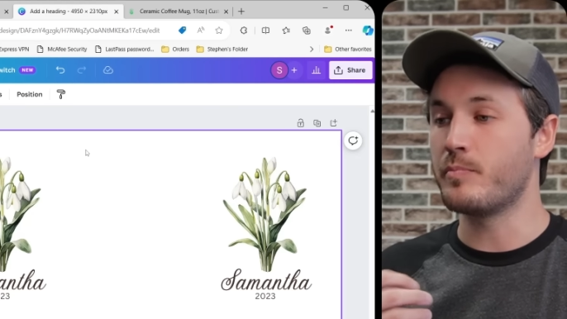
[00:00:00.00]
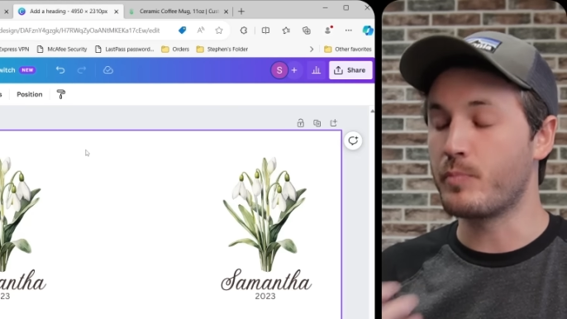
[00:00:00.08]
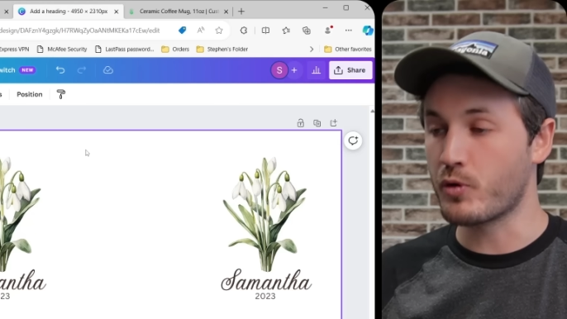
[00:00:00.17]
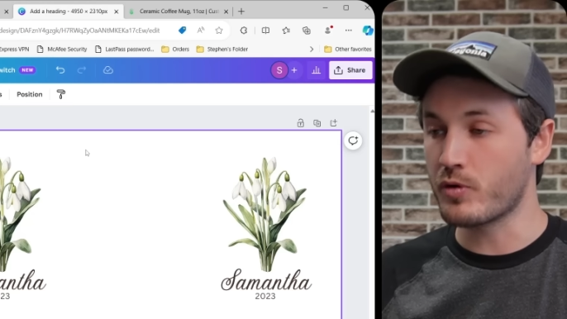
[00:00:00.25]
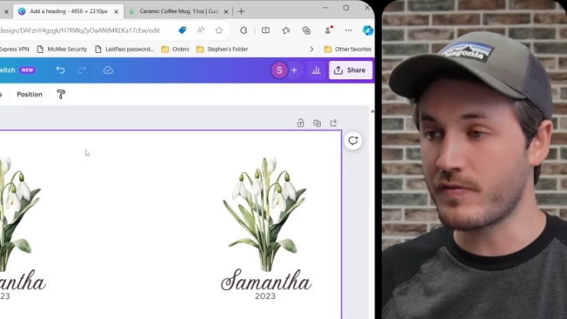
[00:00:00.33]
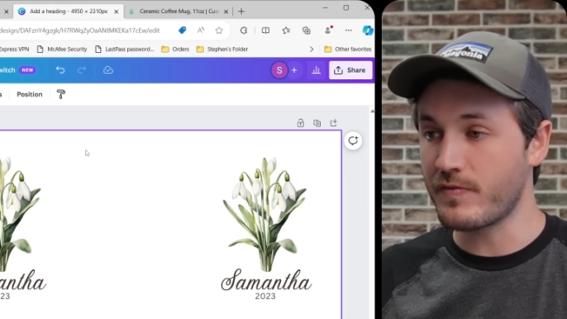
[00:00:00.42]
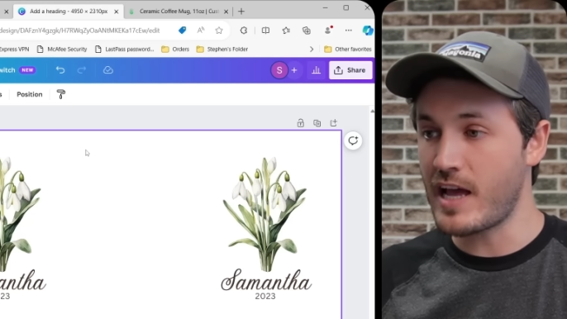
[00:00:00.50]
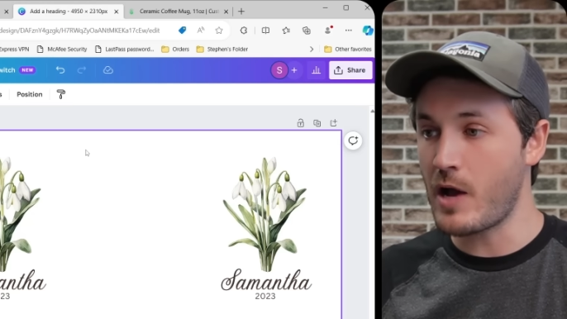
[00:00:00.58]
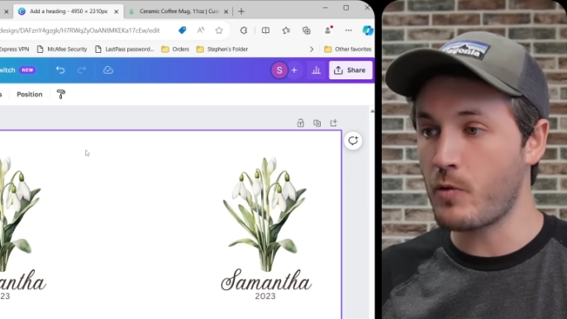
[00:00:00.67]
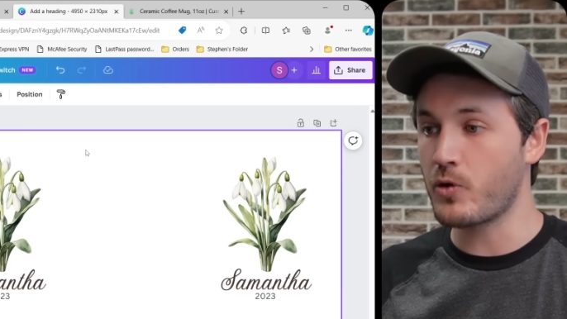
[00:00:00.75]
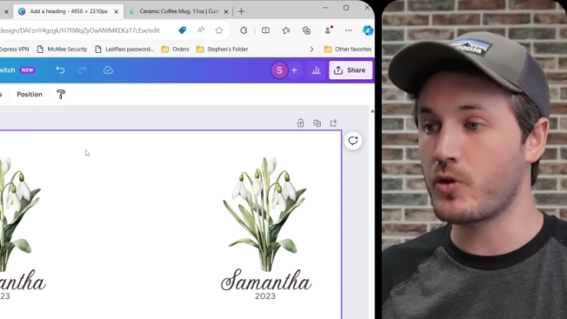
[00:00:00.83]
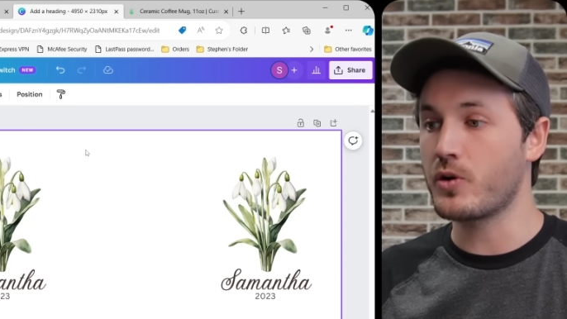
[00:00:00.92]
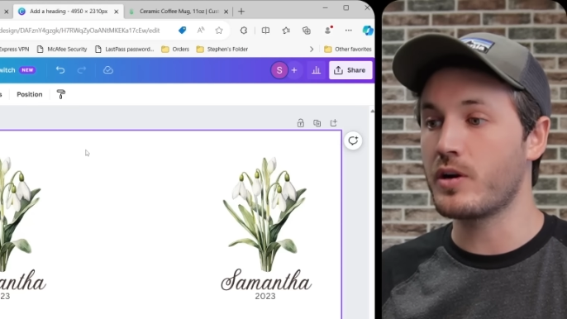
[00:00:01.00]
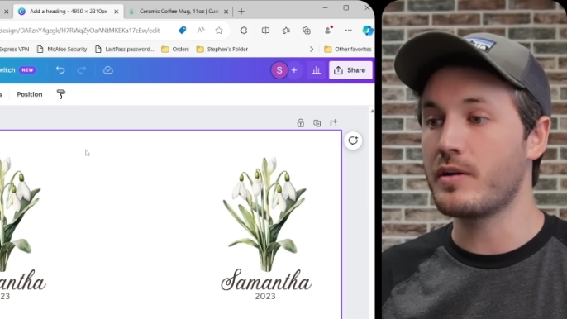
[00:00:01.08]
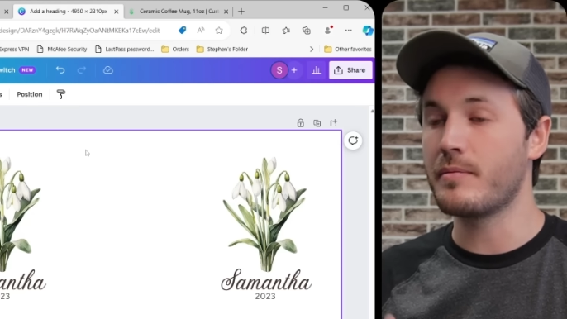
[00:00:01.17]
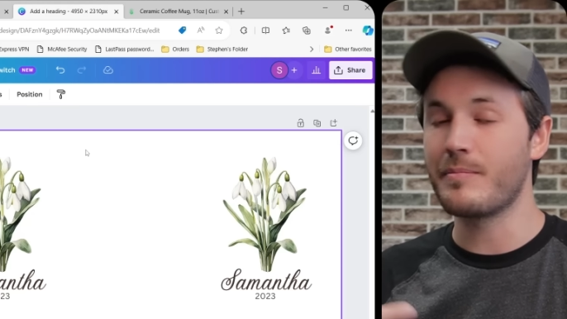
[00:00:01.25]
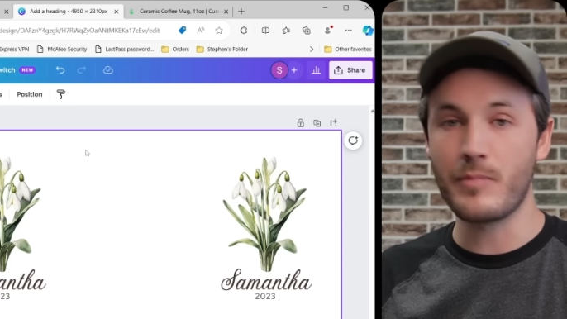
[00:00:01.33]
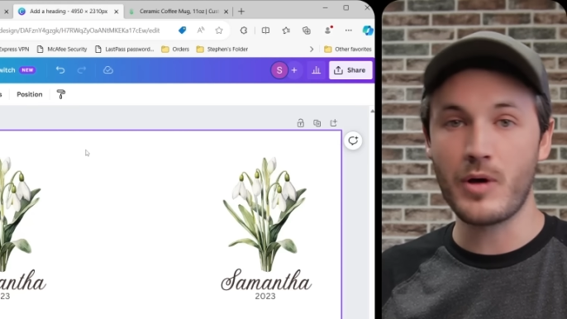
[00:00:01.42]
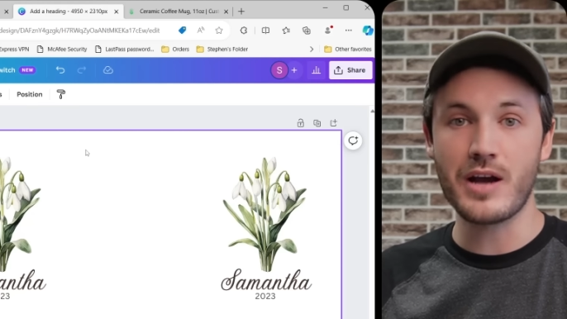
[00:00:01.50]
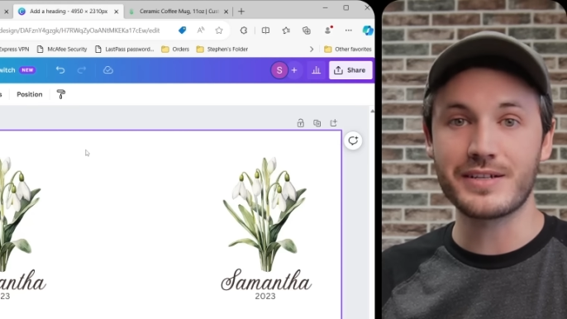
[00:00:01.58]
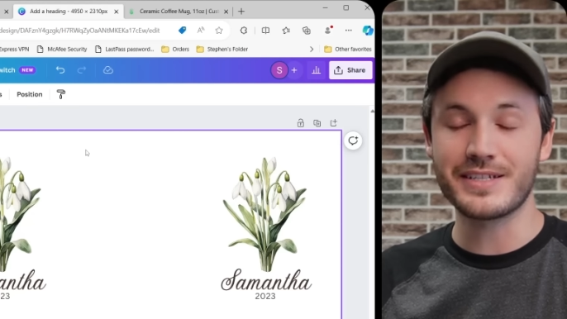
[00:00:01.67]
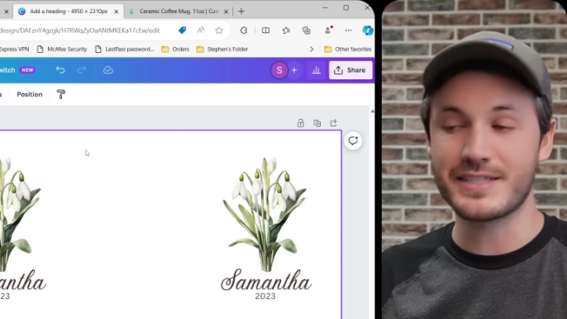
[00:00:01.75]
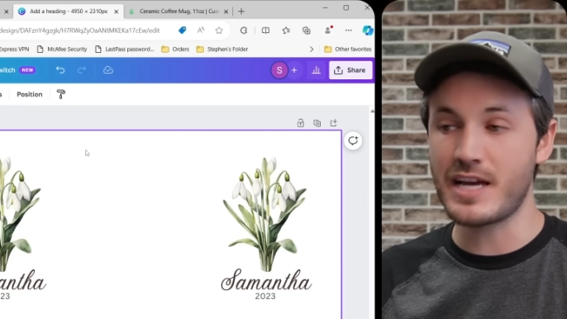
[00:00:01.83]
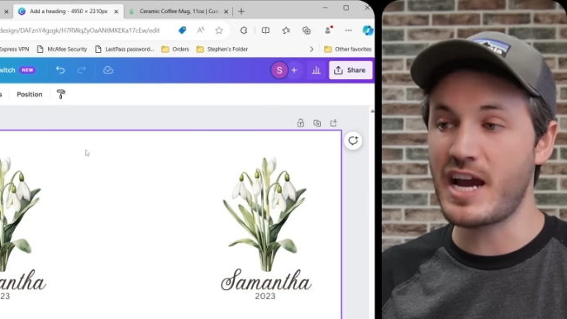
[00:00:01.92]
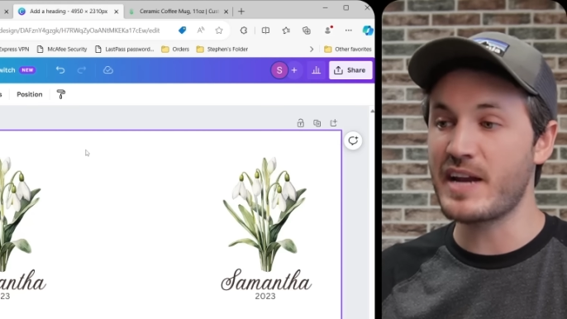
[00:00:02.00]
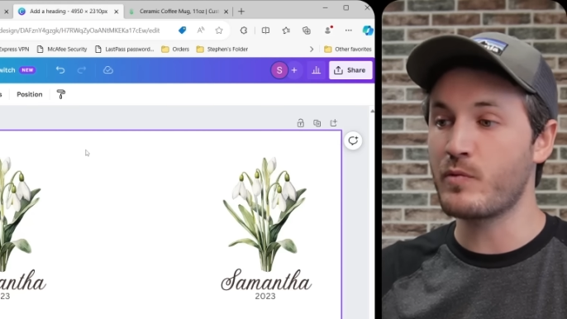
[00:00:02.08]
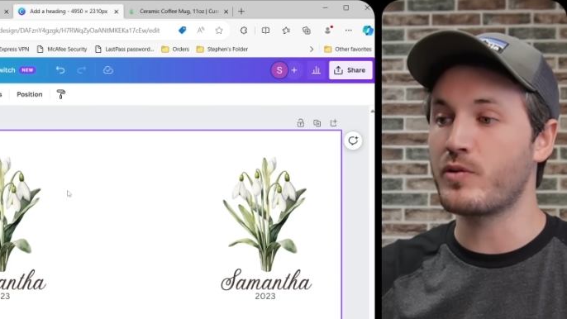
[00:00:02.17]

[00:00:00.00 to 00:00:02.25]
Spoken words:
birth flower mug design